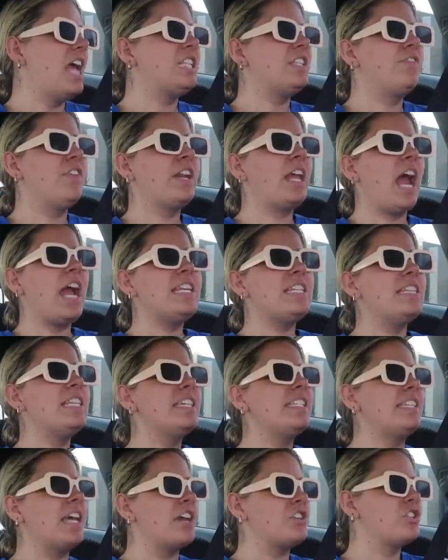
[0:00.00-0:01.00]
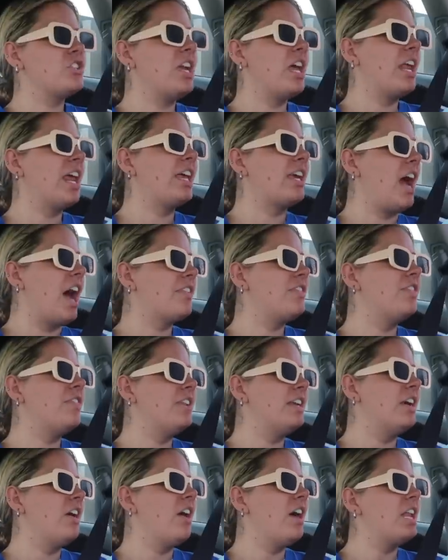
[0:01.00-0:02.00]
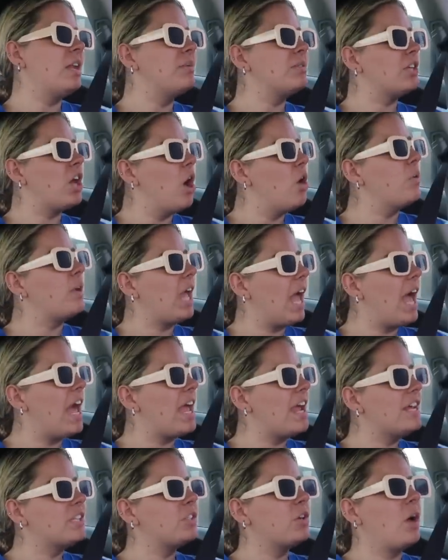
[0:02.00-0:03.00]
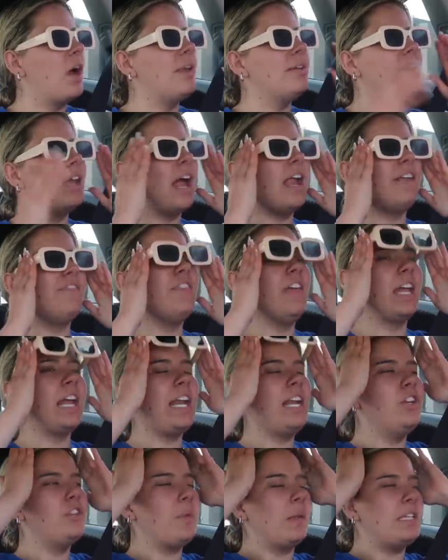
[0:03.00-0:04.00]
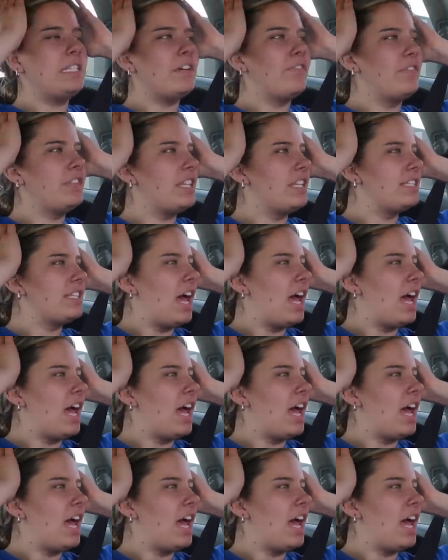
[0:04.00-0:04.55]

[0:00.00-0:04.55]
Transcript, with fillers: It's funny, I did this yesterday and I got the vanilla and it was okay, so I, I feel like I need to do something different this